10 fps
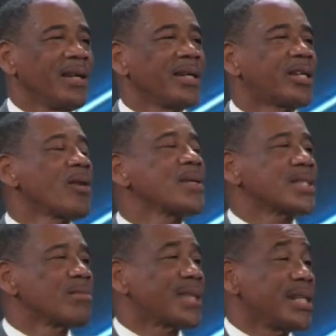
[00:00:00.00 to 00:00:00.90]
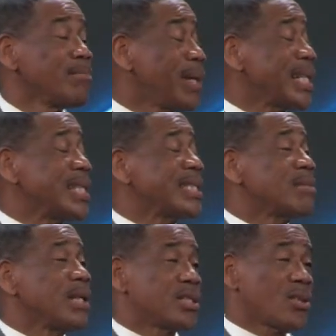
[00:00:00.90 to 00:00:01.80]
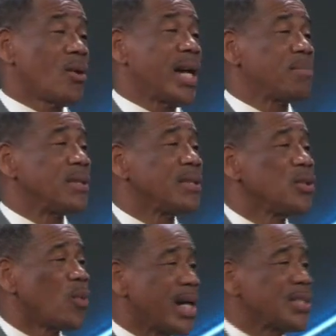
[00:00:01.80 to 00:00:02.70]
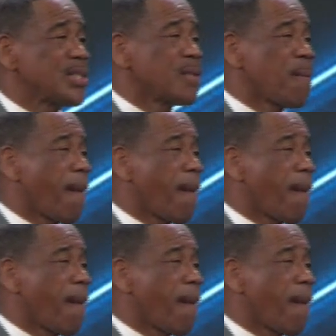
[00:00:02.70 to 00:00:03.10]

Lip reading: Encourage some type of body and tell them it's gonna happen. You watch.